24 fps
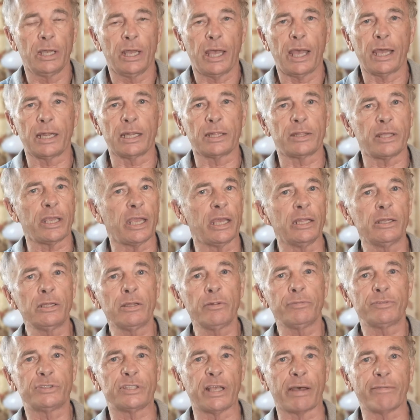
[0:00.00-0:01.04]
And at the end
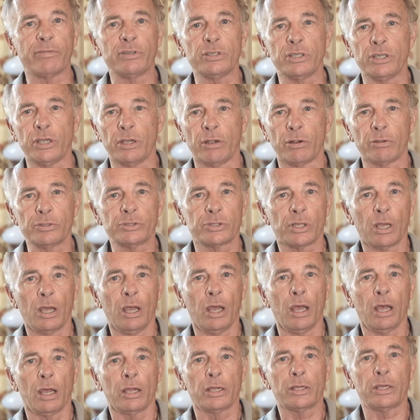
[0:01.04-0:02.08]
of 7 years,
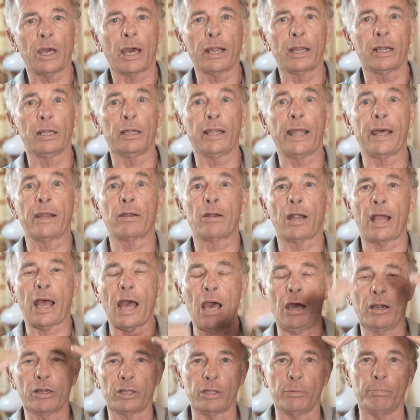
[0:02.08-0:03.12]
got a letter
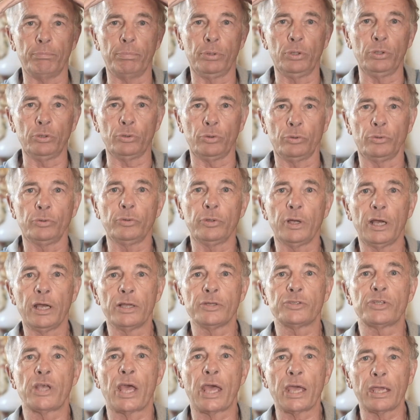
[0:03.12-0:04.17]
out of the blue
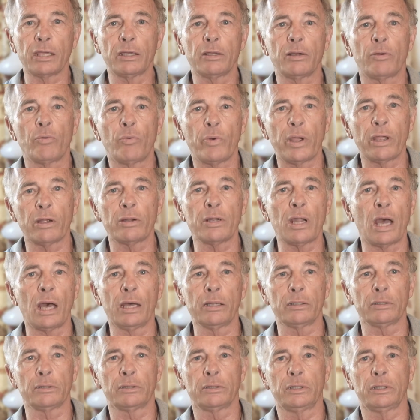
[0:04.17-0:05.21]
saying, we are
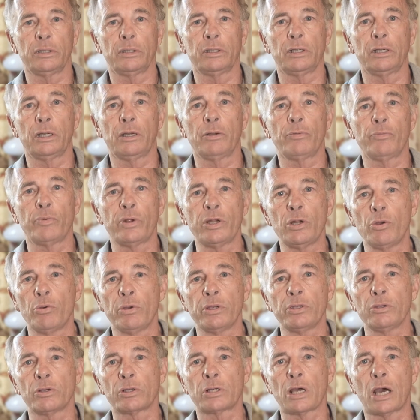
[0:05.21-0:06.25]
not
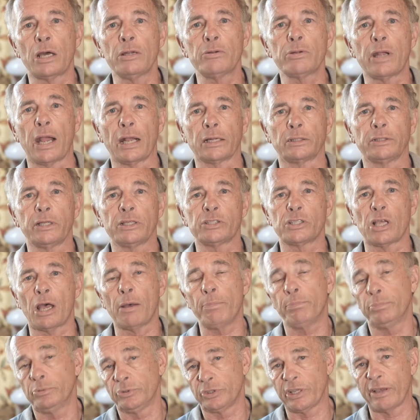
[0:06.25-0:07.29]
renewing your contract. It's
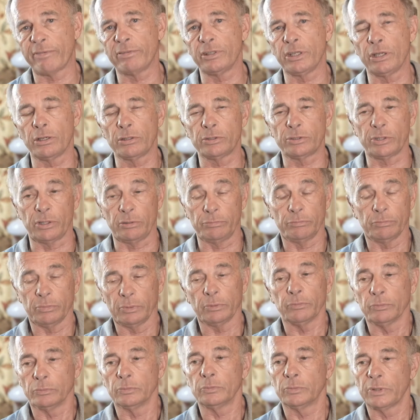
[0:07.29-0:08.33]
up 7 years, that
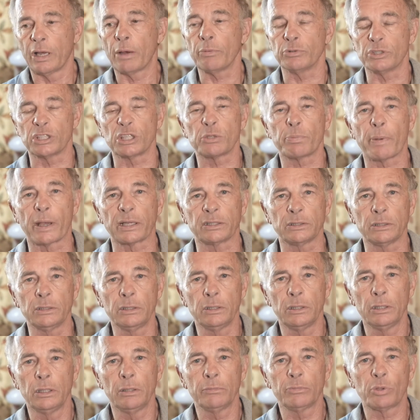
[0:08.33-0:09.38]
was expected,
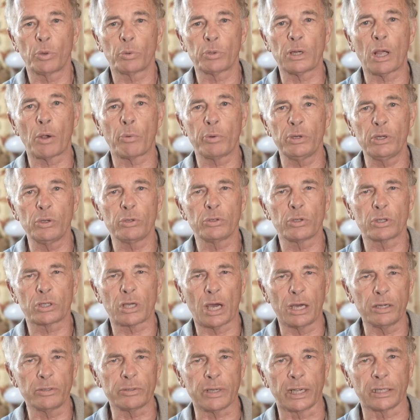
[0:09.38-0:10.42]
but we're not renewing your
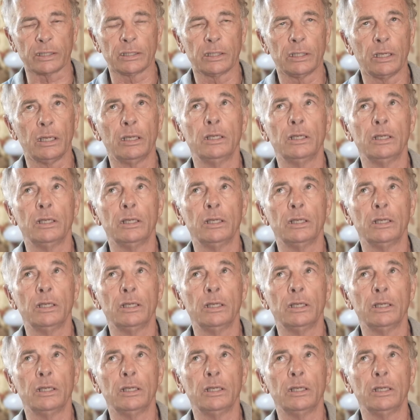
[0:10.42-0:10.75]
contract.